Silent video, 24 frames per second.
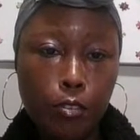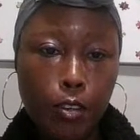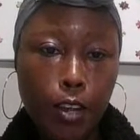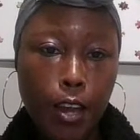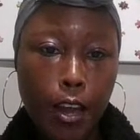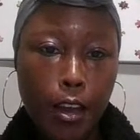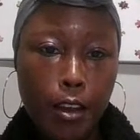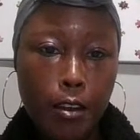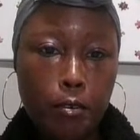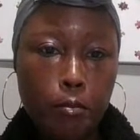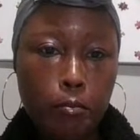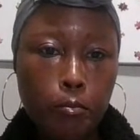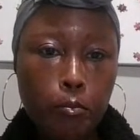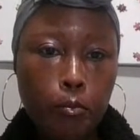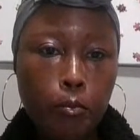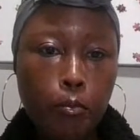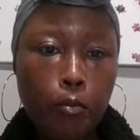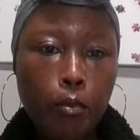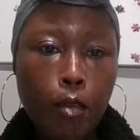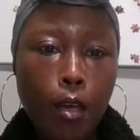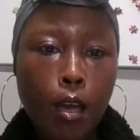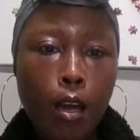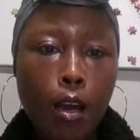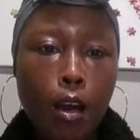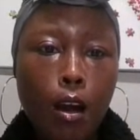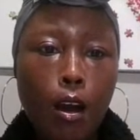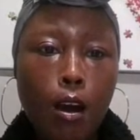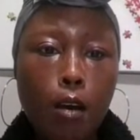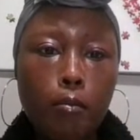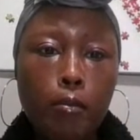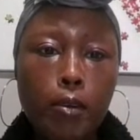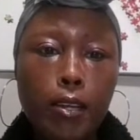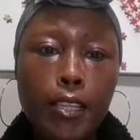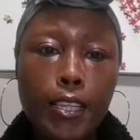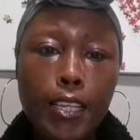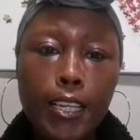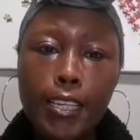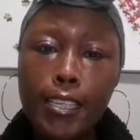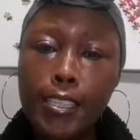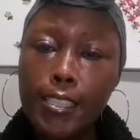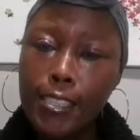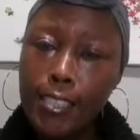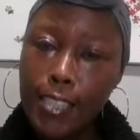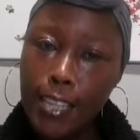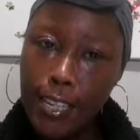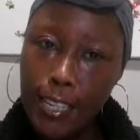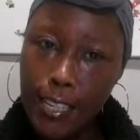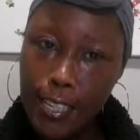Okay, and then
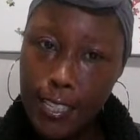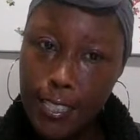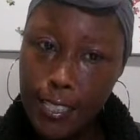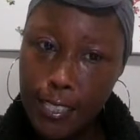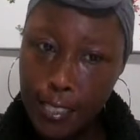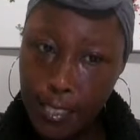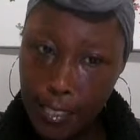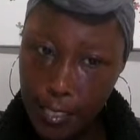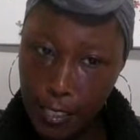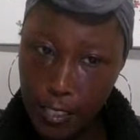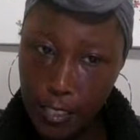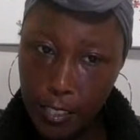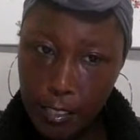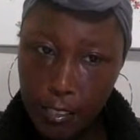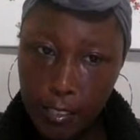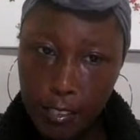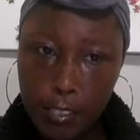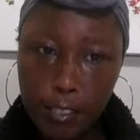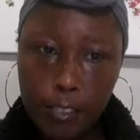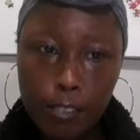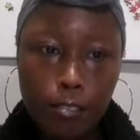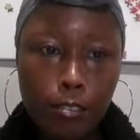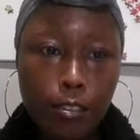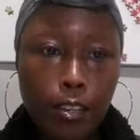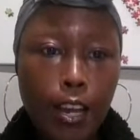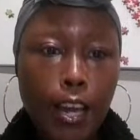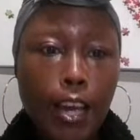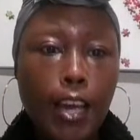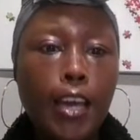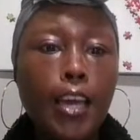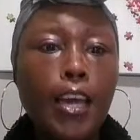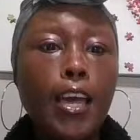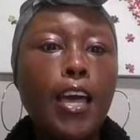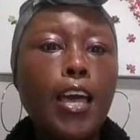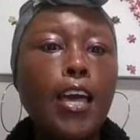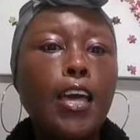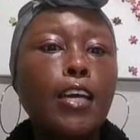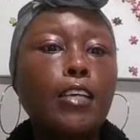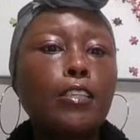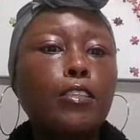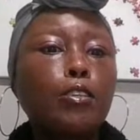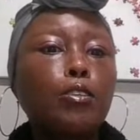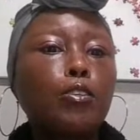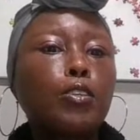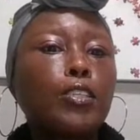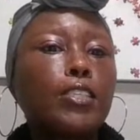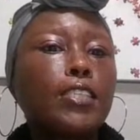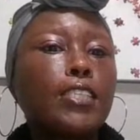setting intentions. Okay,
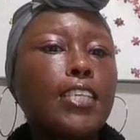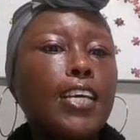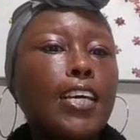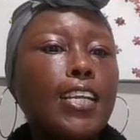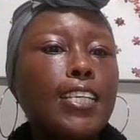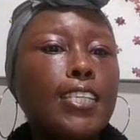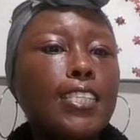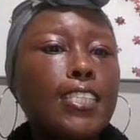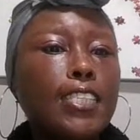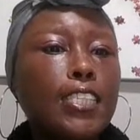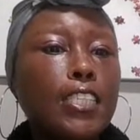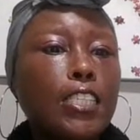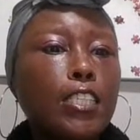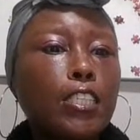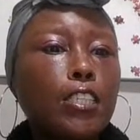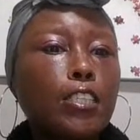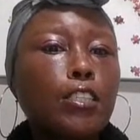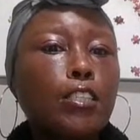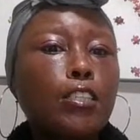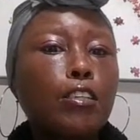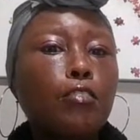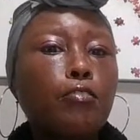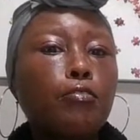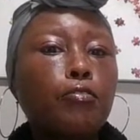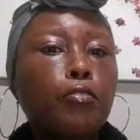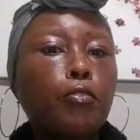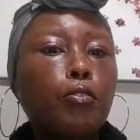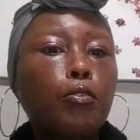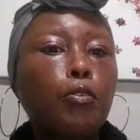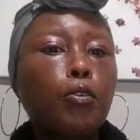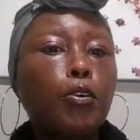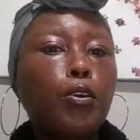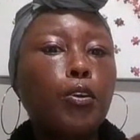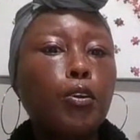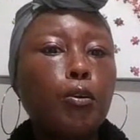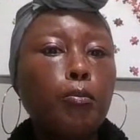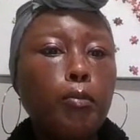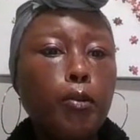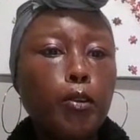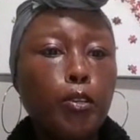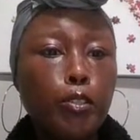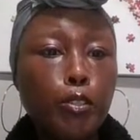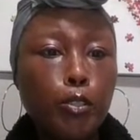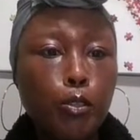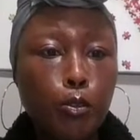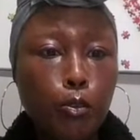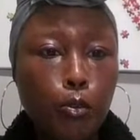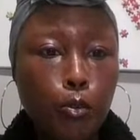so you can set intentions for your
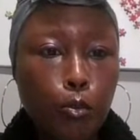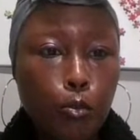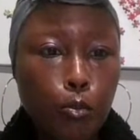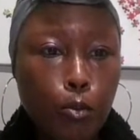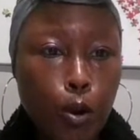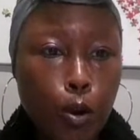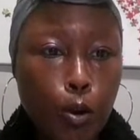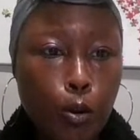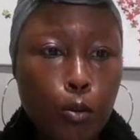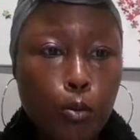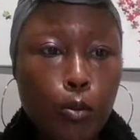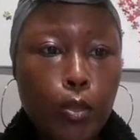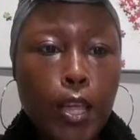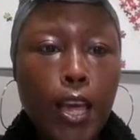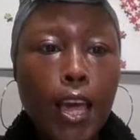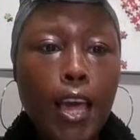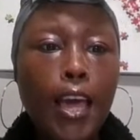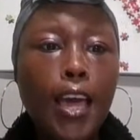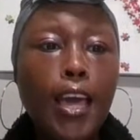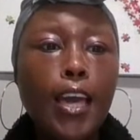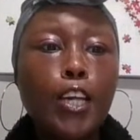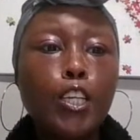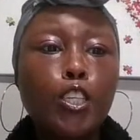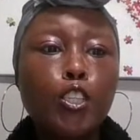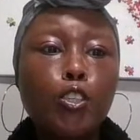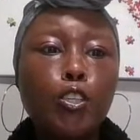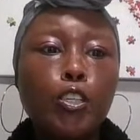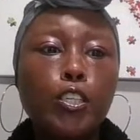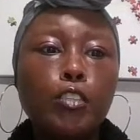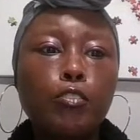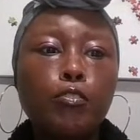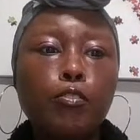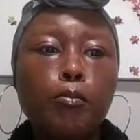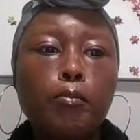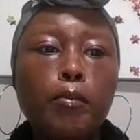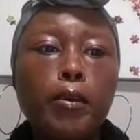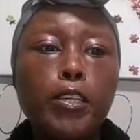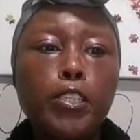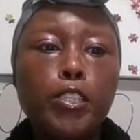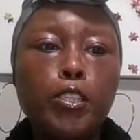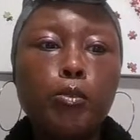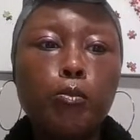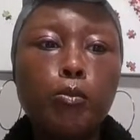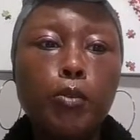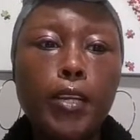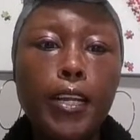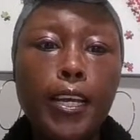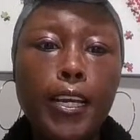personal growth and
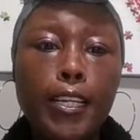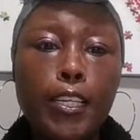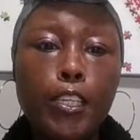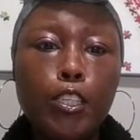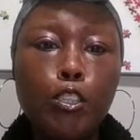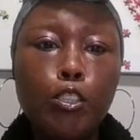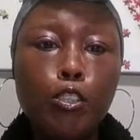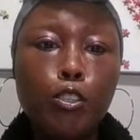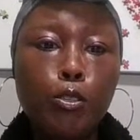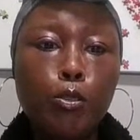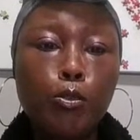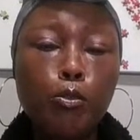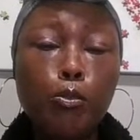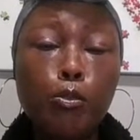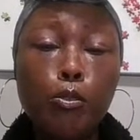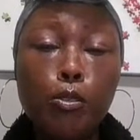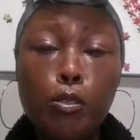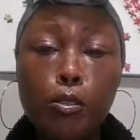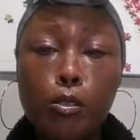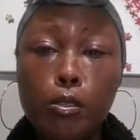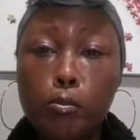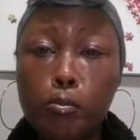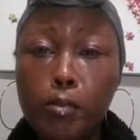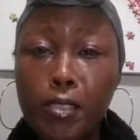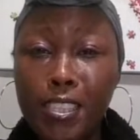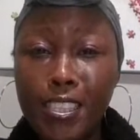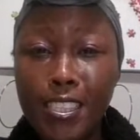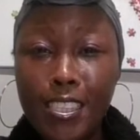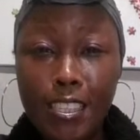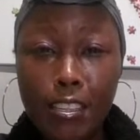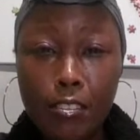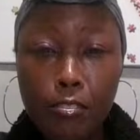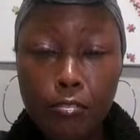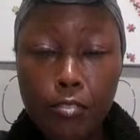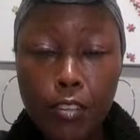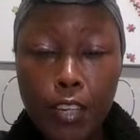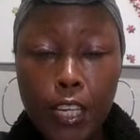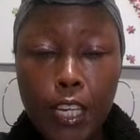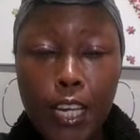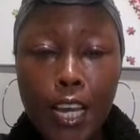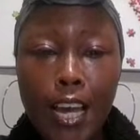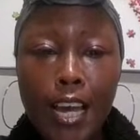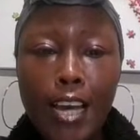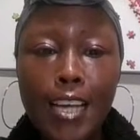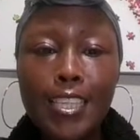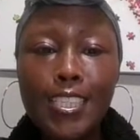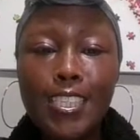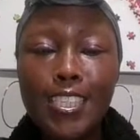transformation related to the specific
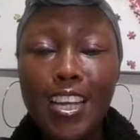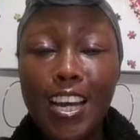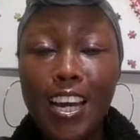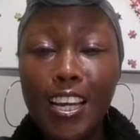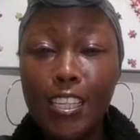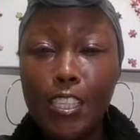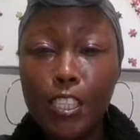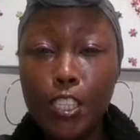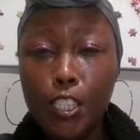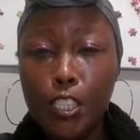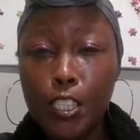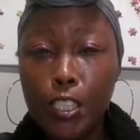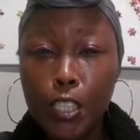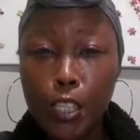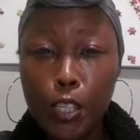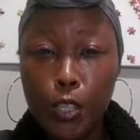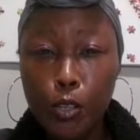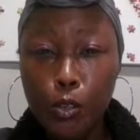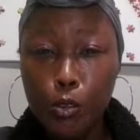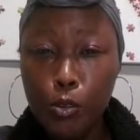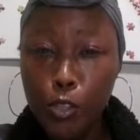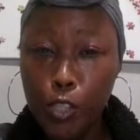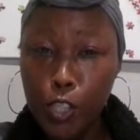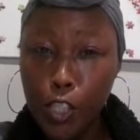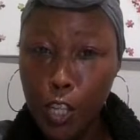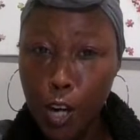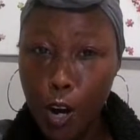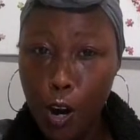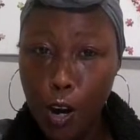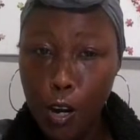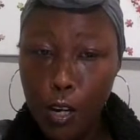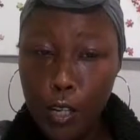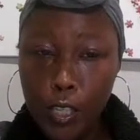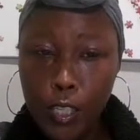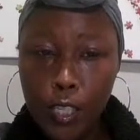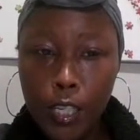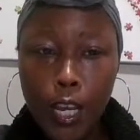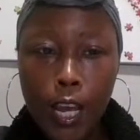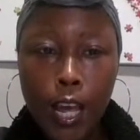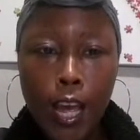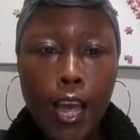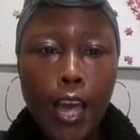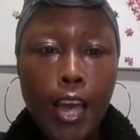challenges in your chart.